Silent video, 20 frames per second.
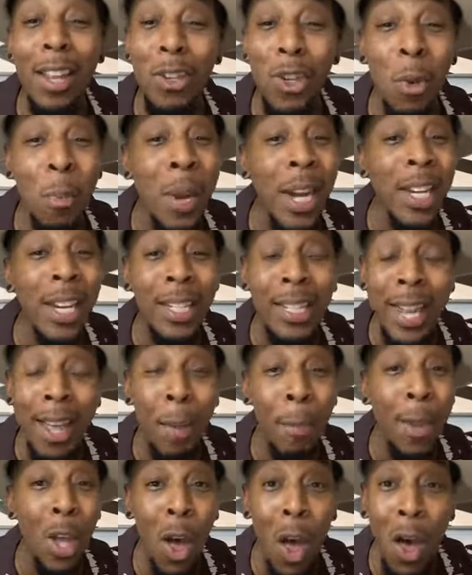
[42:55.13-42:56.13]
You mean to
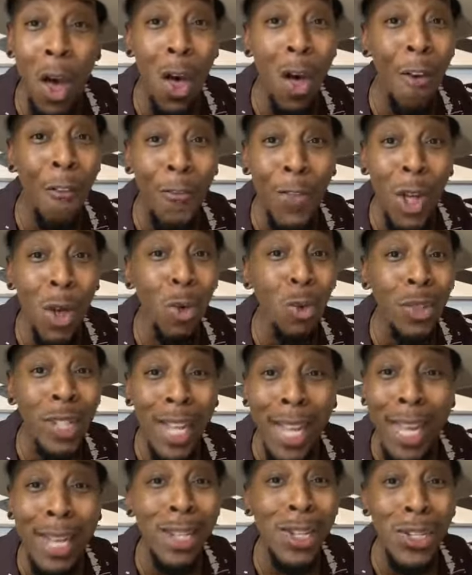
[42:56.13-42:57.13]
tell me all those
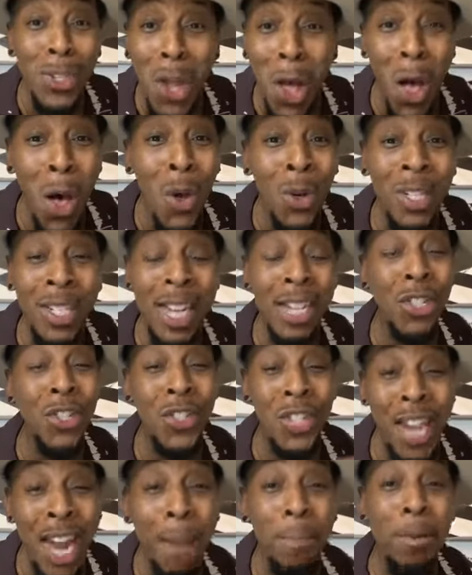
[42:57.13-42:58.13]
hit songs that
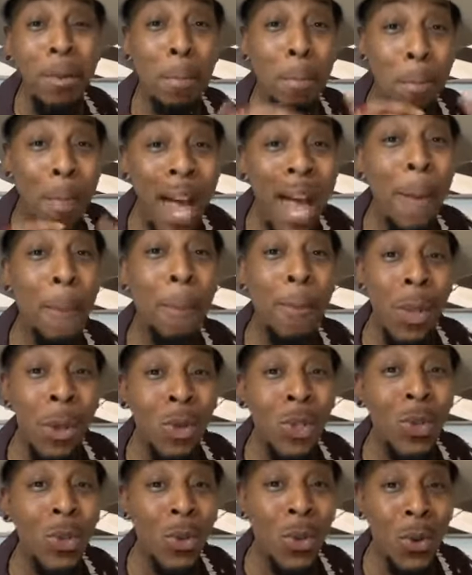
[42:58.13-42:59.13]
shaped my
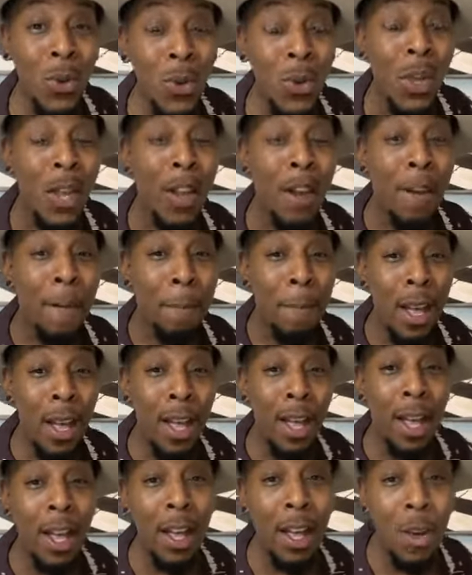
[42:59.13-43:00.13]
musical
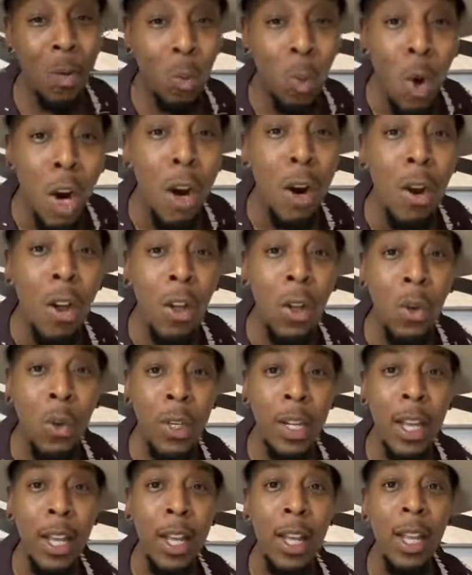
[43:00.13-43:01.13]
uh, uh,
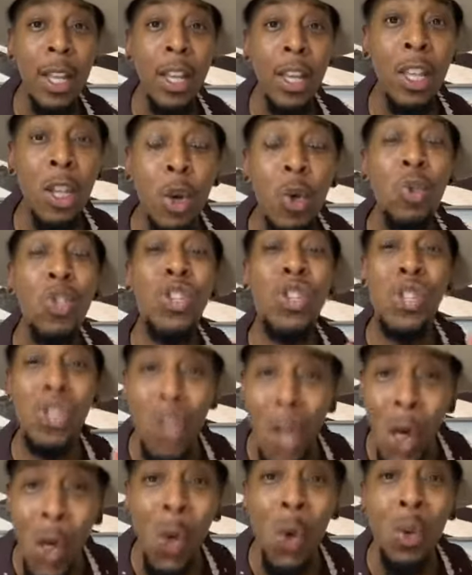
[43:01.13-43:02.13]
world? You
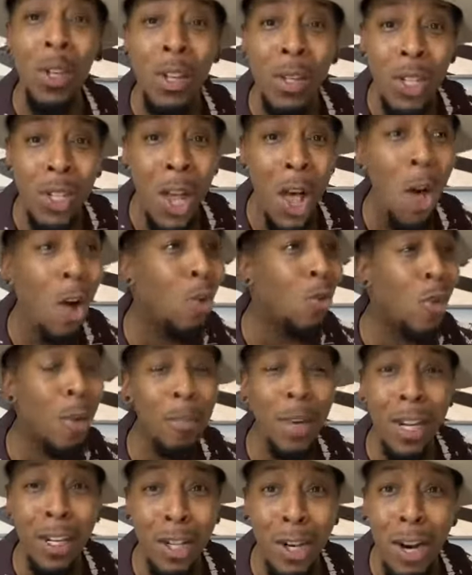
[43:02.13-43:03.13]
stole the songs
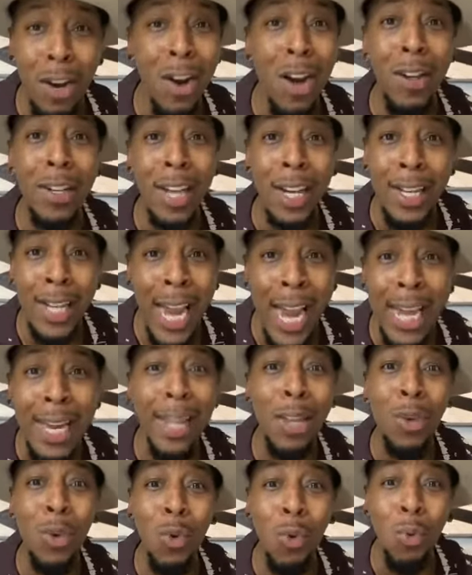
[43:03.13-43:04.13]
from the girl, the
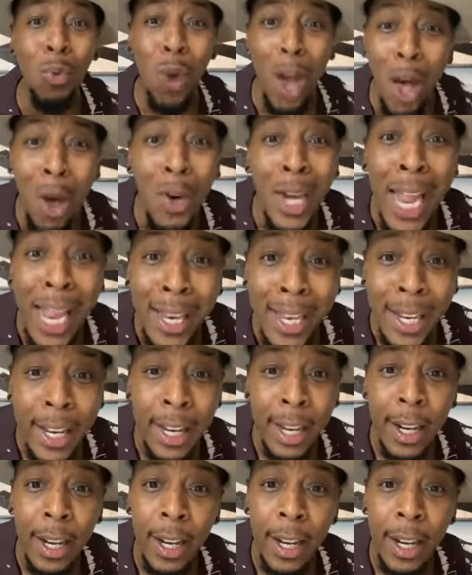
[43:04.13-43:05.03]
lady who wrote it.